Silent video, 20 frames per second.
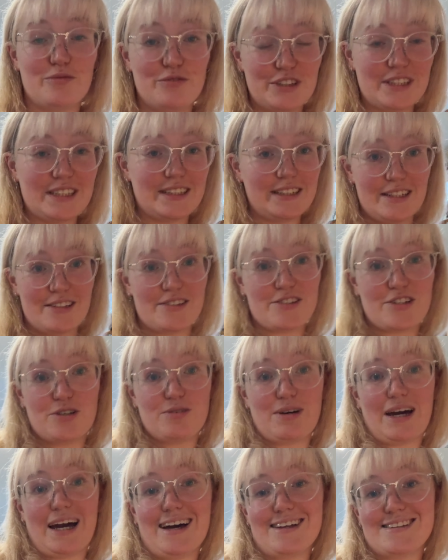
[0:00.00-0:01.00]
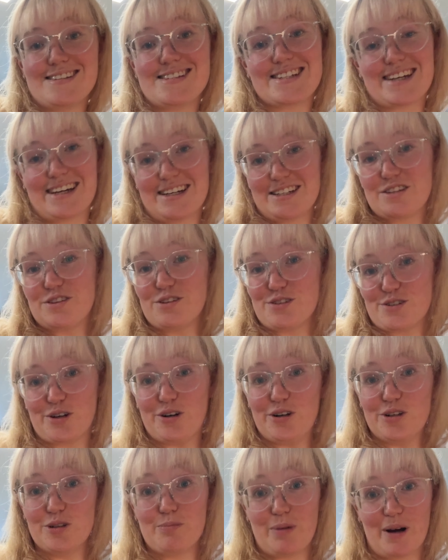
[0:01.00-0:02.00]
Really needs 2 hands to get to the
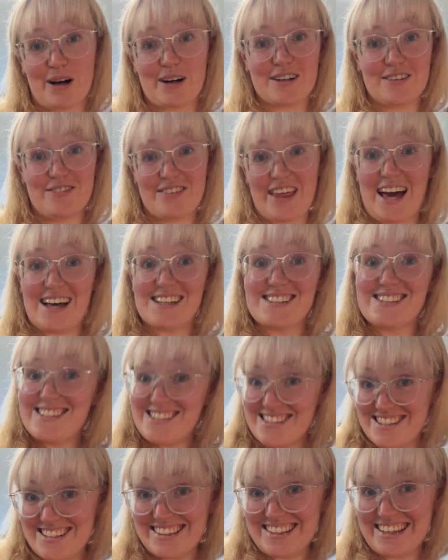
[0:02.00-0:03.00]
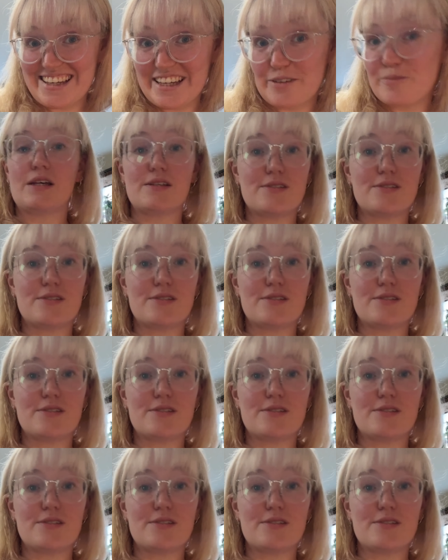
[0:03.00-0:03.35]
tall part of that ceiling.